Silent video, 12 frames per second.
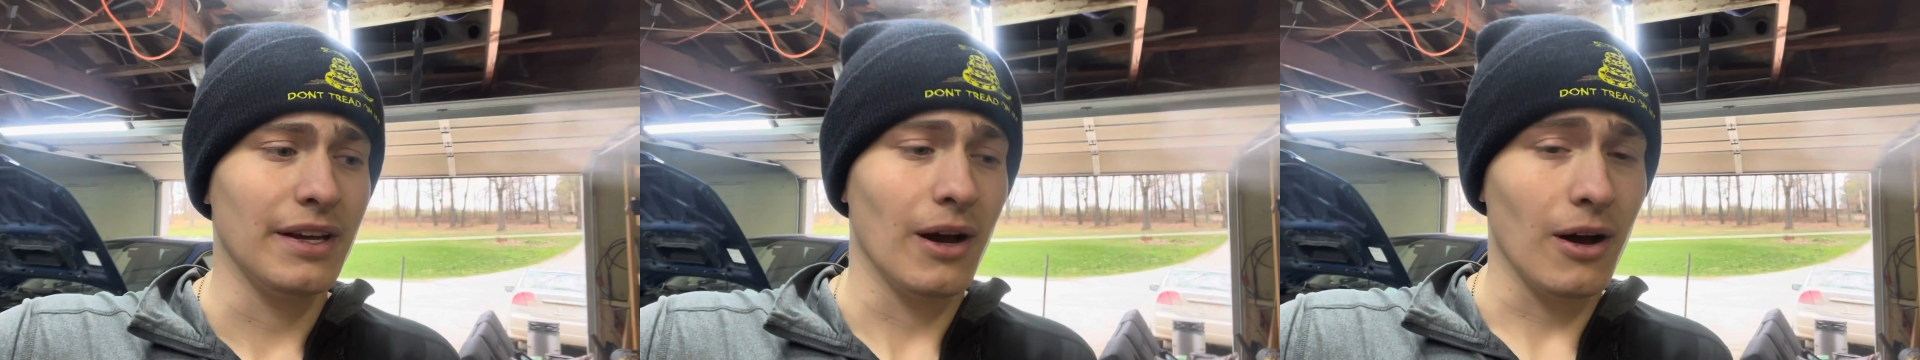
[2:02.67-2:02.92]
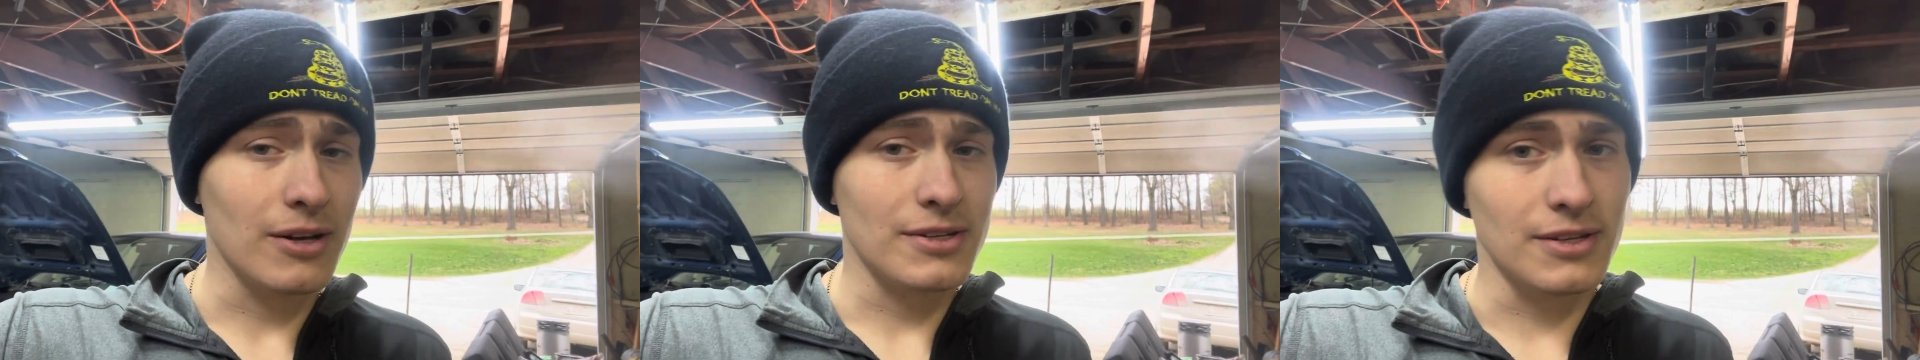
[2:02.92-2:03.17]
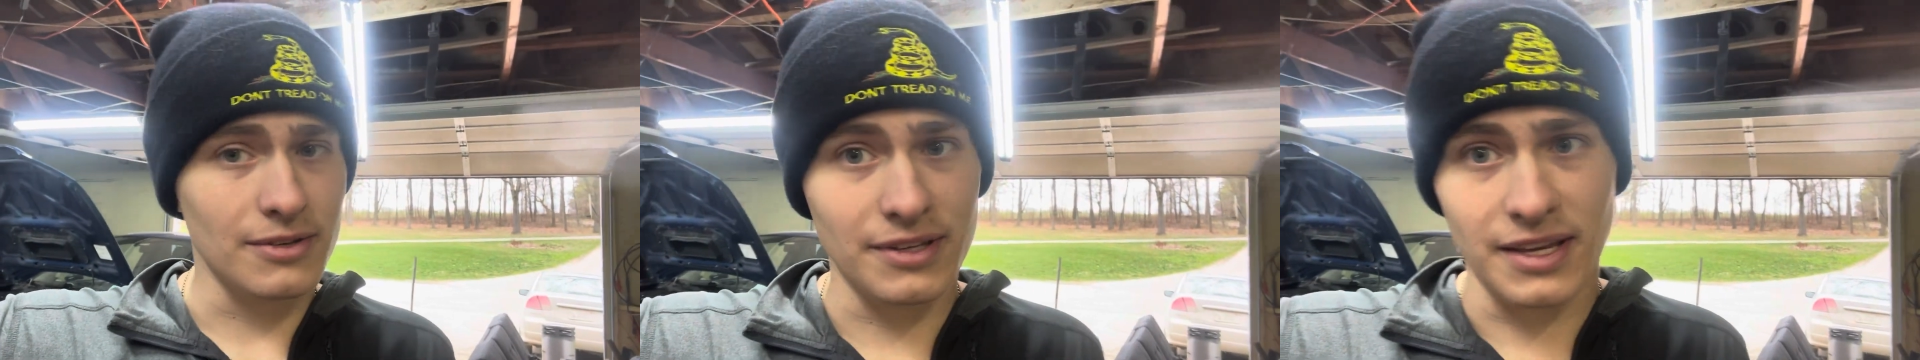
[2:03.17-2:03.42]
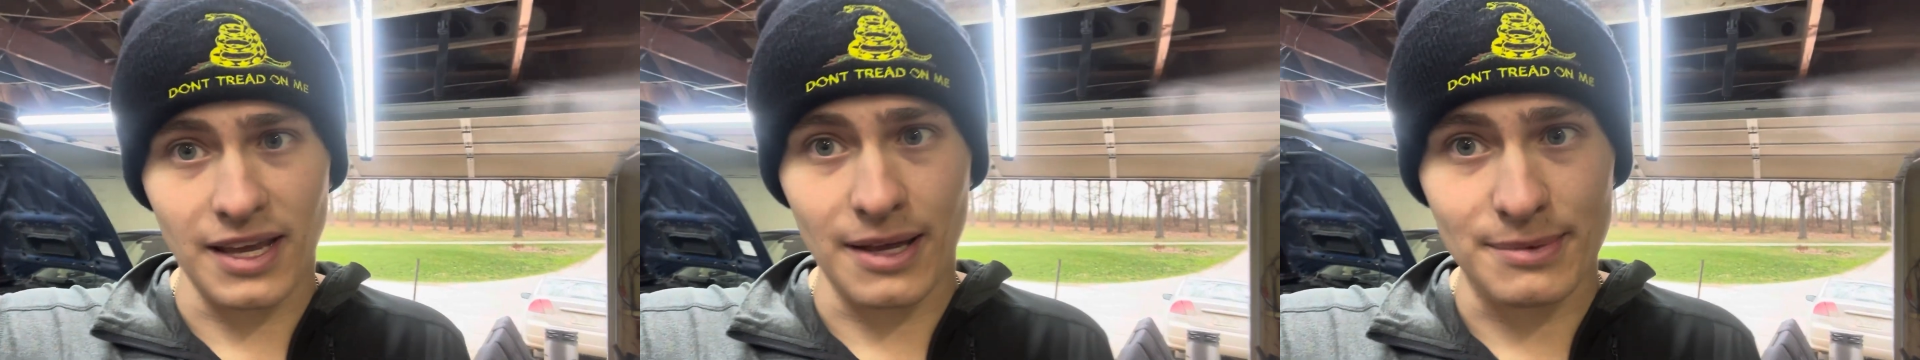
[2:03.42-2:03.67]
Also the
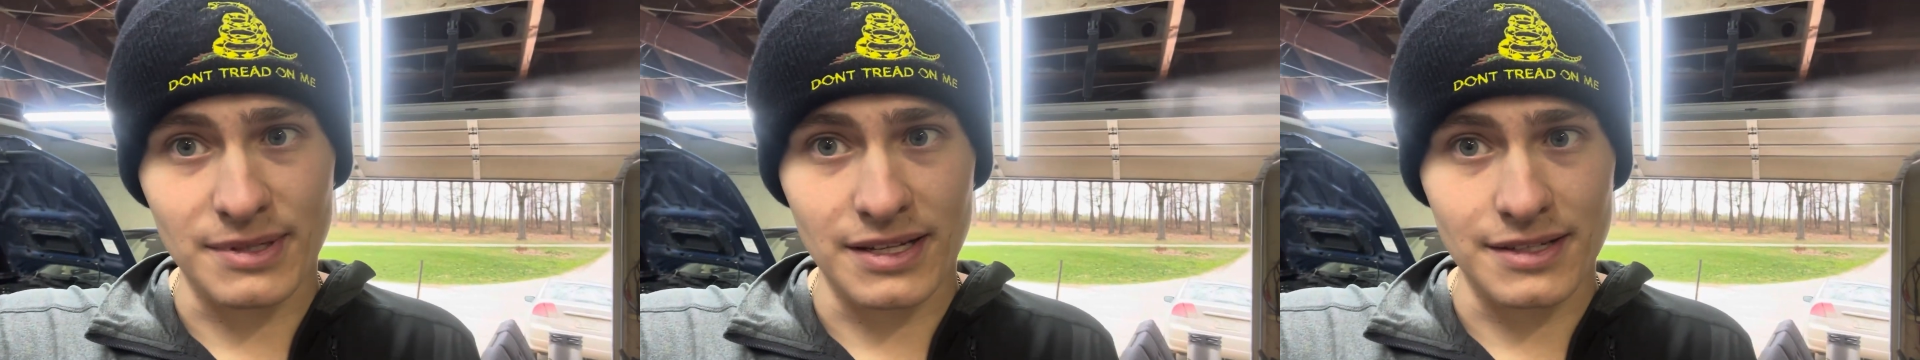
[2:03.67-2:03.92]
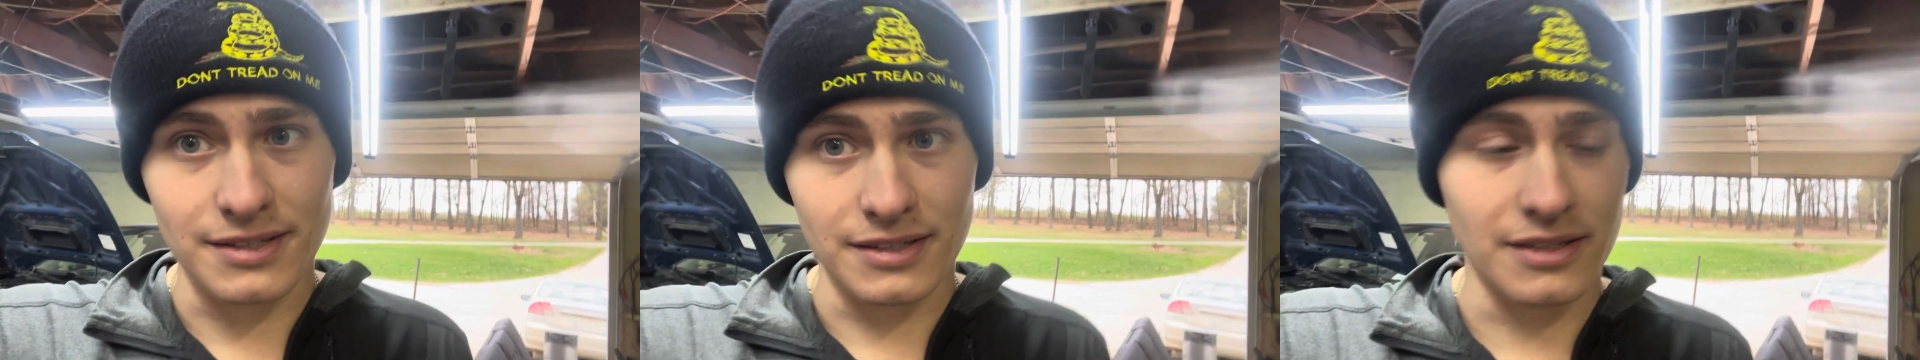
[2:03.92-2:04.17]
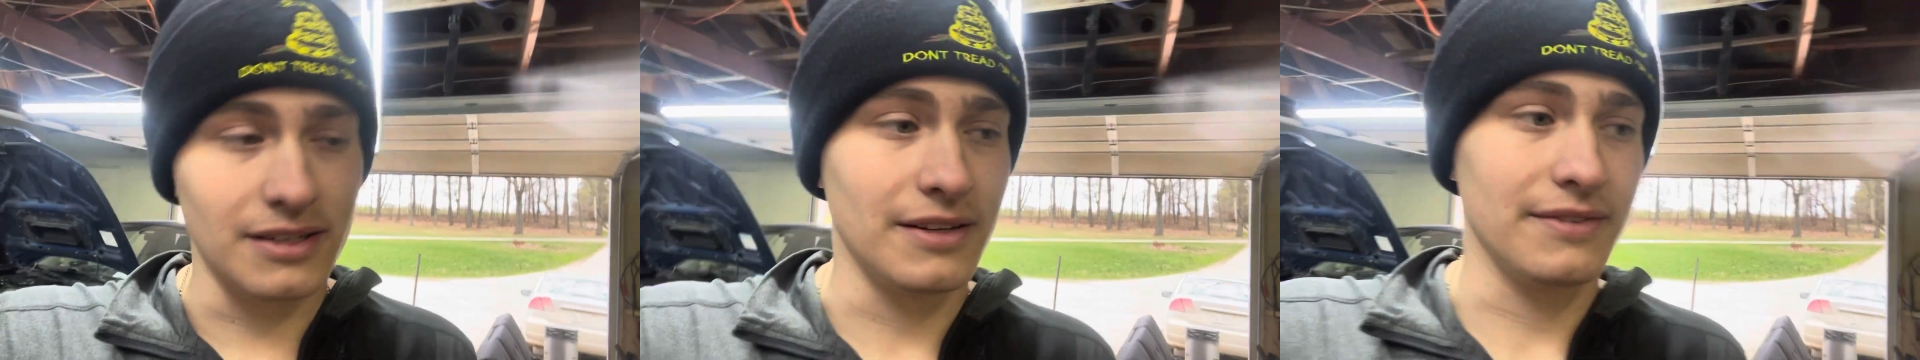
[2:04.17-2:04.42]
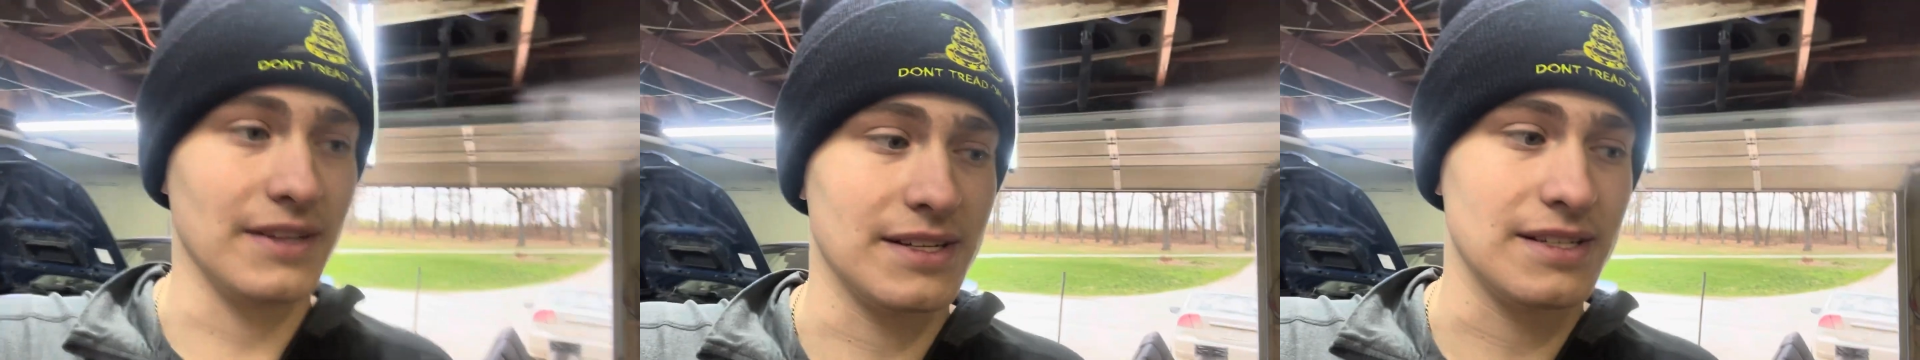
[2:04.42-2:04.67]
cam sensor,
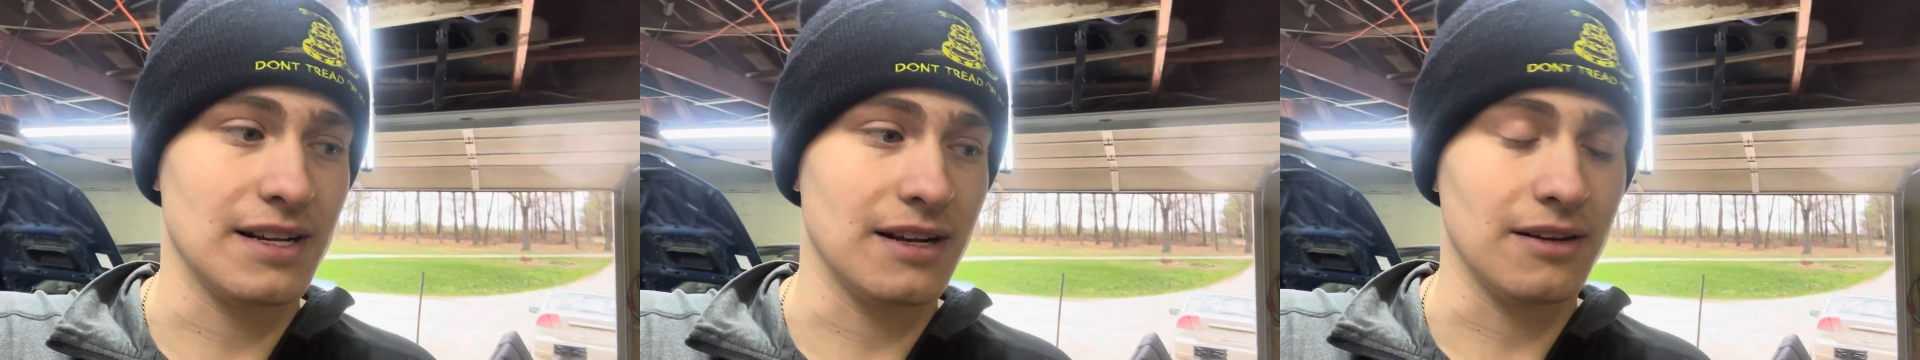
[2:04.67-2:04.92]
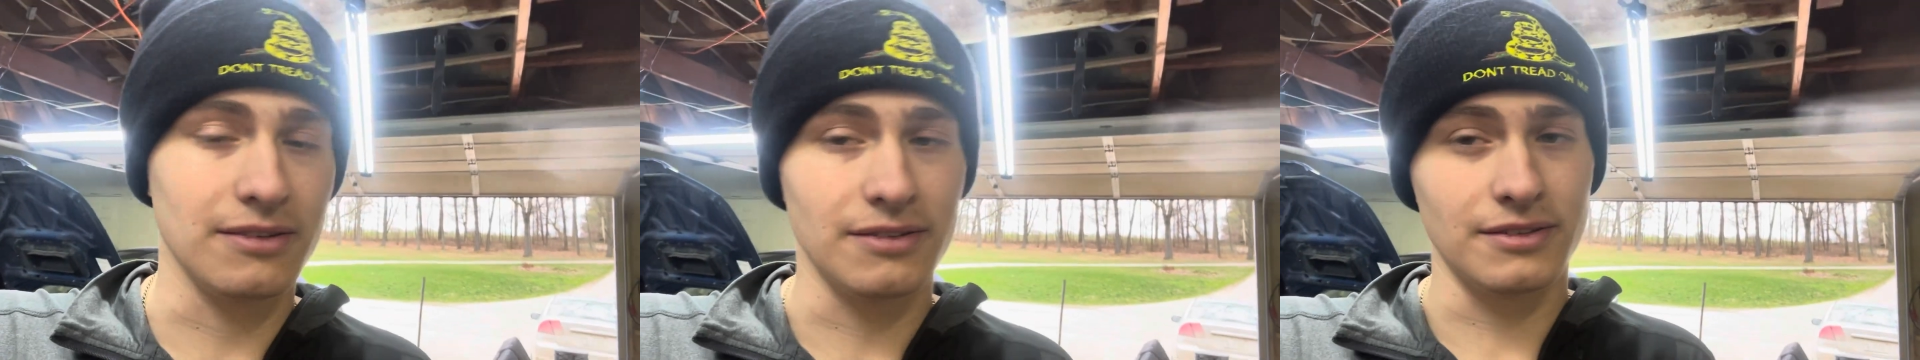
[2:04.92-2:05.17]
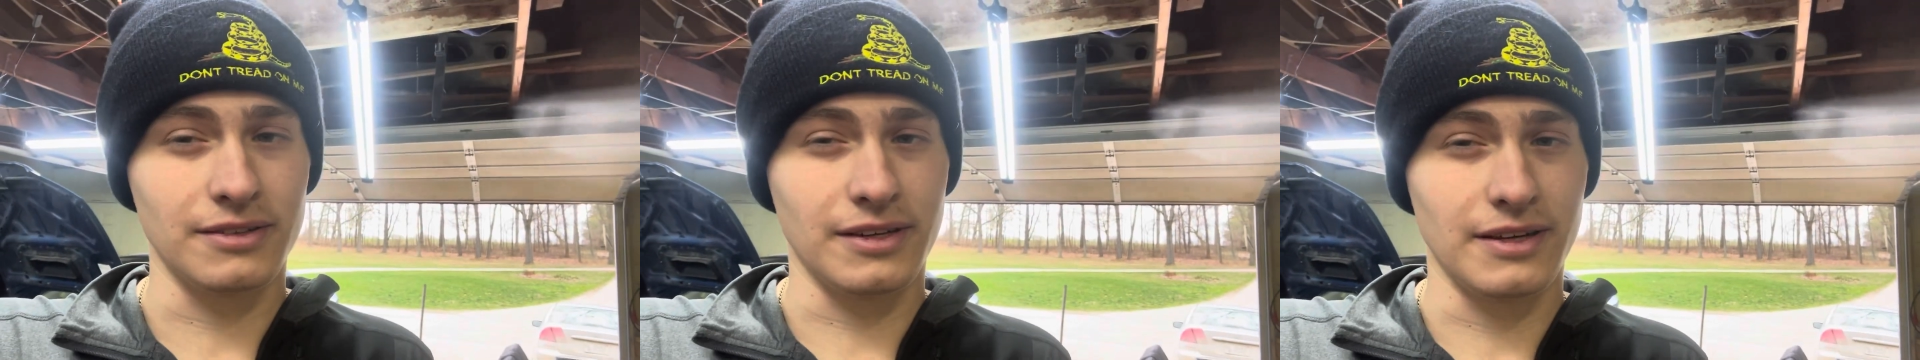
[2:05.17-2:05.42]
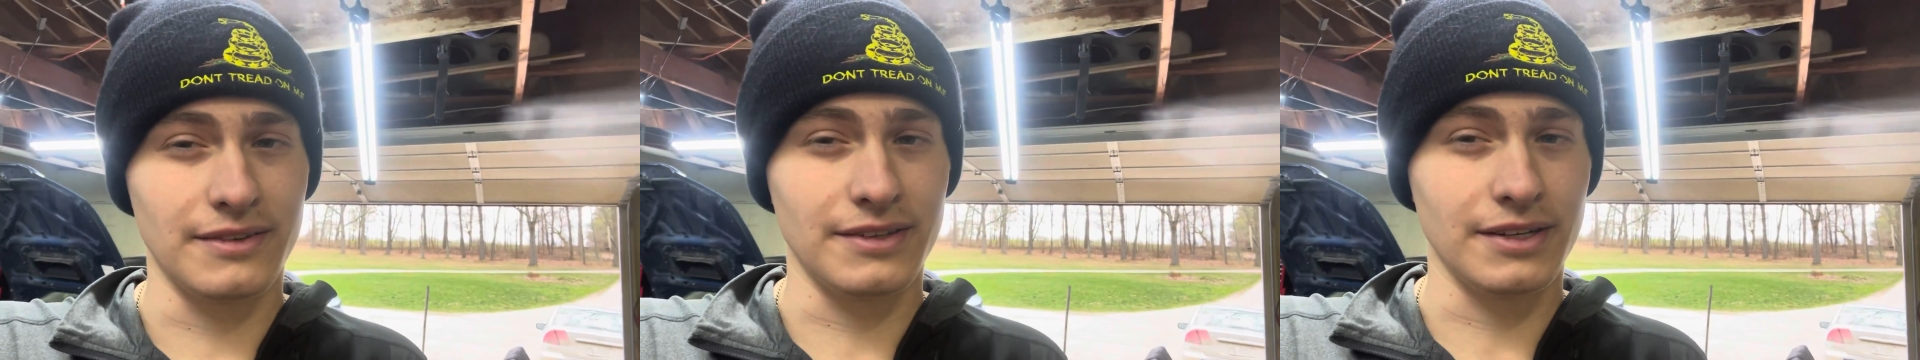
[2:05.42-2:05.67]
if that's not also
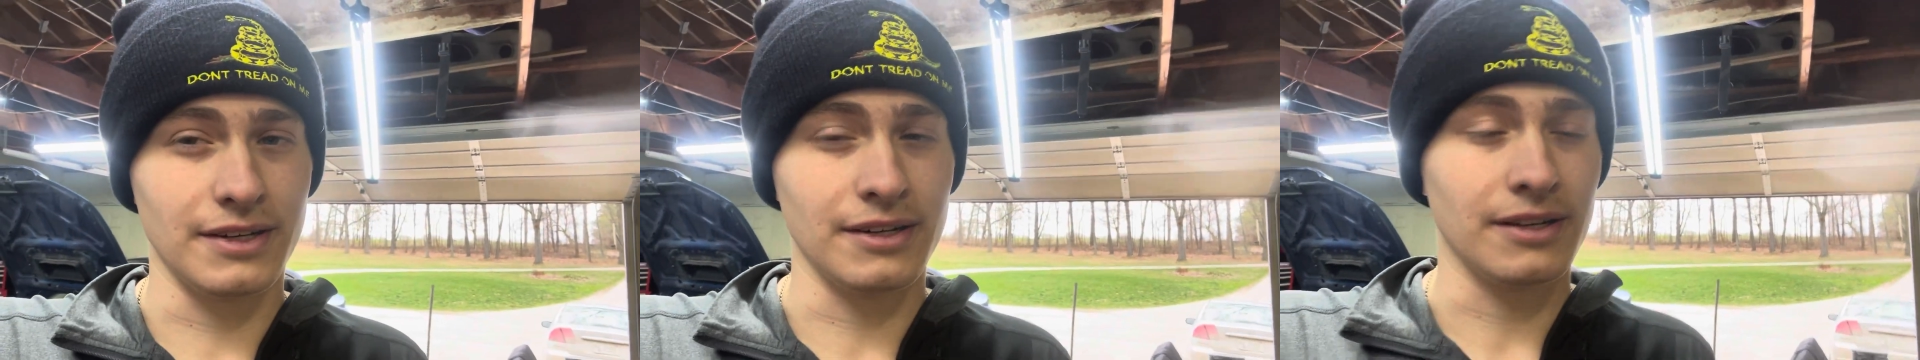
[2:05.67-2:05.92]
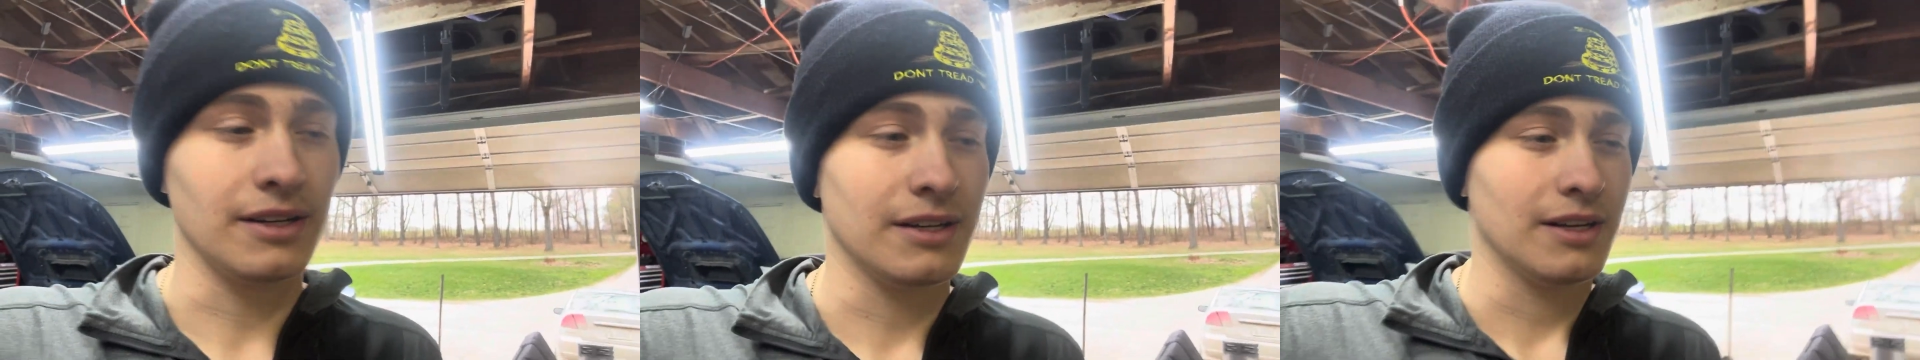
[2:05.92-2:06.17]
given there.